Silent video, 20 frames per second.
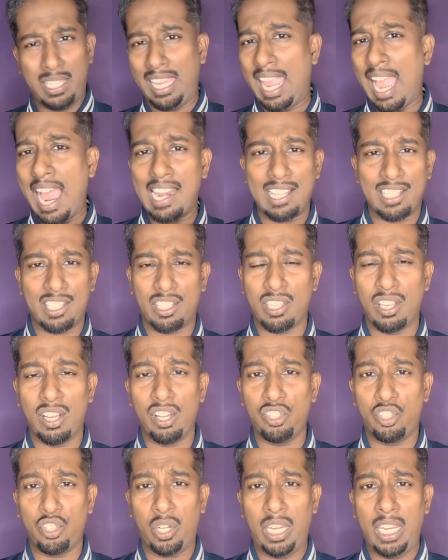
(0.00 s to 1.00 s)
he had a
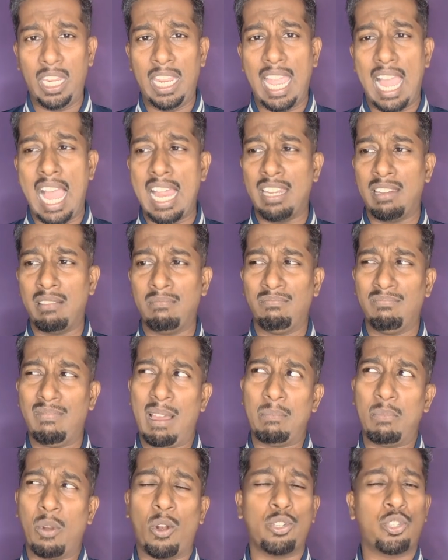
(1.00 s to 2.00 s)
surgery and
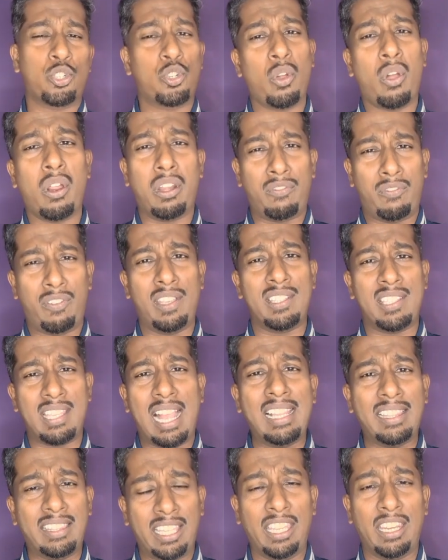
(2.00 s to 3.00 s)
I'm not sure if he's
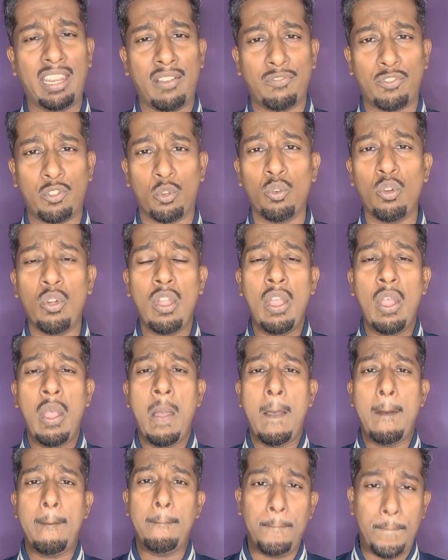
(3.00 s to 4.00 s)
healthy enough to
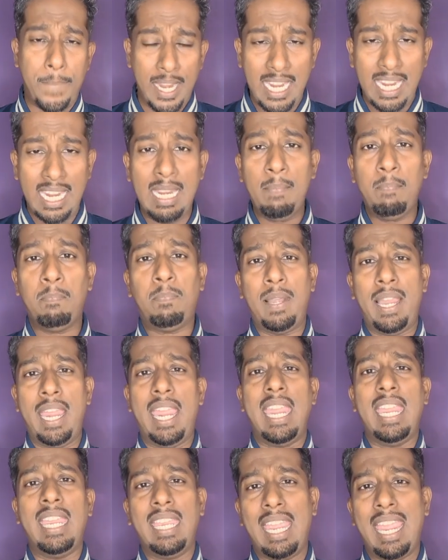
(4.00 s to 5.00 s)
be
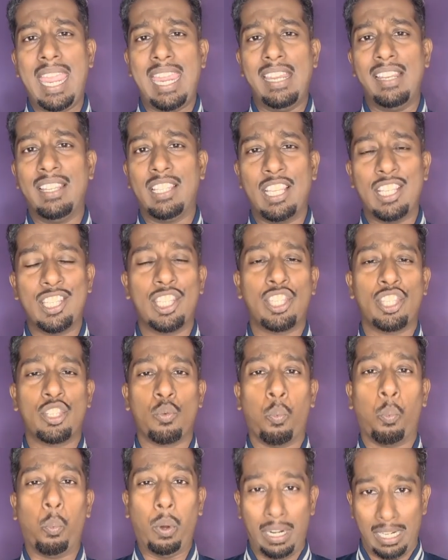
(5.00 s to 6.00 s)
playing in
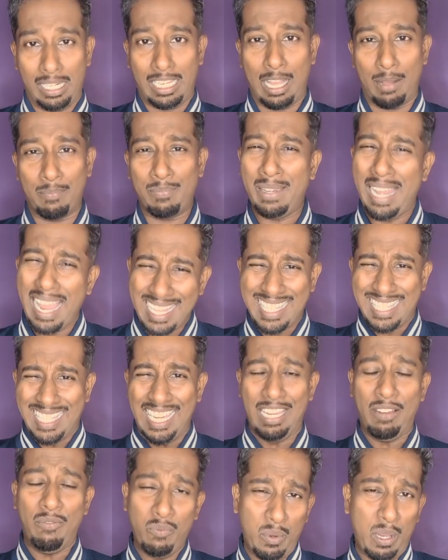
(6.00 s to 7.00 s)
this World Cup. Let's
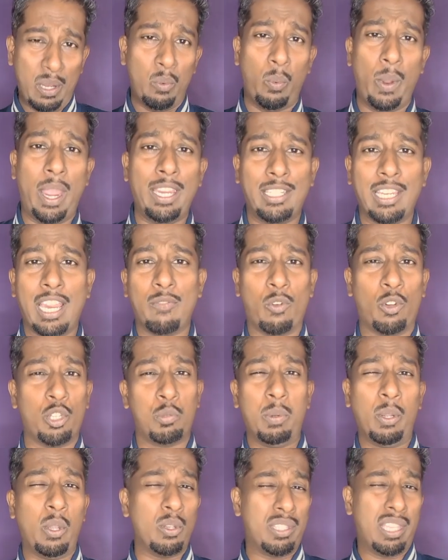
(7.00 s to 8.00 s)
see. We'll wait and watch
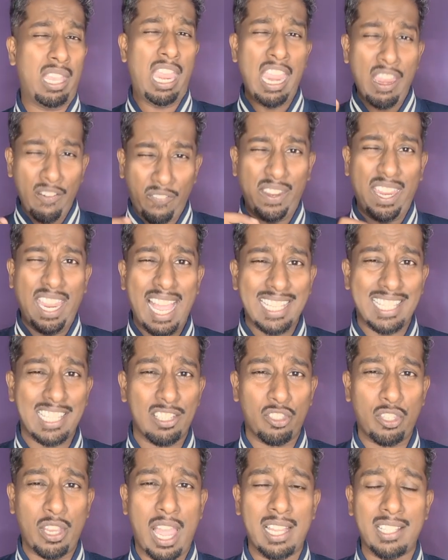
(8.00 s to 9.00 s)
because if he has
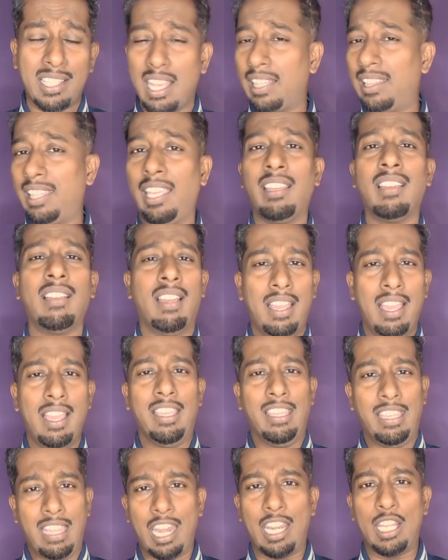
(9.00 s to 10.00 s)
a chance, I think
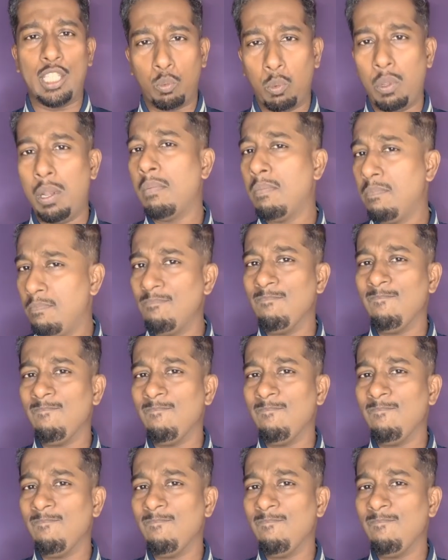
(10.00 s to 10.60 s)
Giannis will